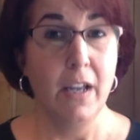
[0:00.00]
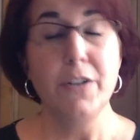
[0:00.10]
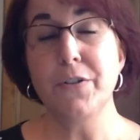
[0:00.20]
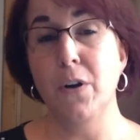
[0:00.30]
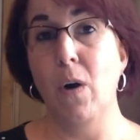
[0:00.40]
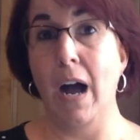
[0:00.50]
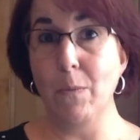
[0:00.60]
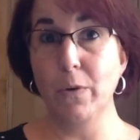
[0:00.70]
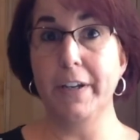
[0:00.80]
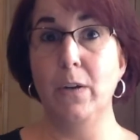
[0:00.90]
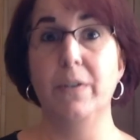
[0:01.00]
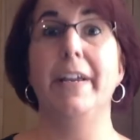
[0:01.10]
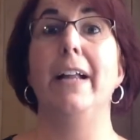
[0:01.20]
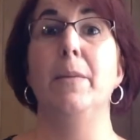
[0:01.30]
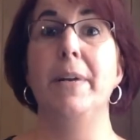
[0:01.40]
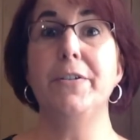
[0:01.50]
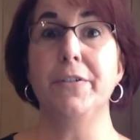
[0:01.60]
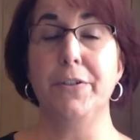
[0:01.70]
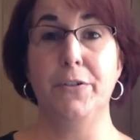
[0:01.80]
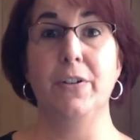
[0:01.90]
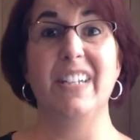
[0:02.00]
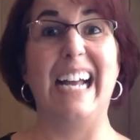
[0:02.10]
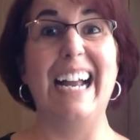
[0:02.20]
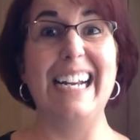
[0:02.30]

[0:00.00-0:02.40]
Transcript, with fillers: So I'm working with elementary students. I